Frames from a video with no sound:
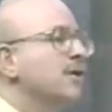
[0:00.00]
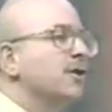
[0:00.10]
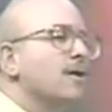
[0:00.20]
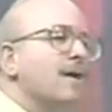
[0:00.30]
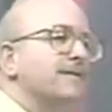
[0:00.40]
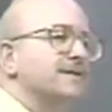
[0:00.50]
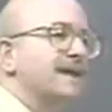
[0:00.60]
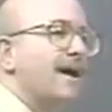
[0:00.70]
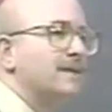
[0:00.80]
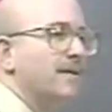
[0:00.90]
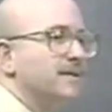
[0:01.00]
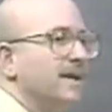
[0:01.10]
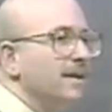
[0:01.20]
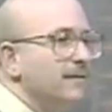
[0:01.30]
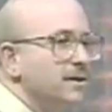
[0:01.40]
turn off the sound on the
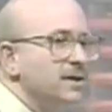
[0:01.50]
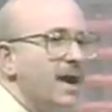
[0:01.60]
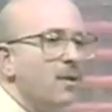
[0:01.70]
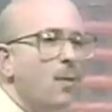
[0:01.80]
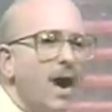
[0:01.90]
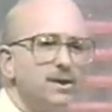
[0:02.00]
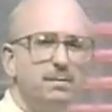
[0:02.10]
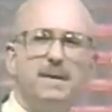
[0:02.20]
television and watch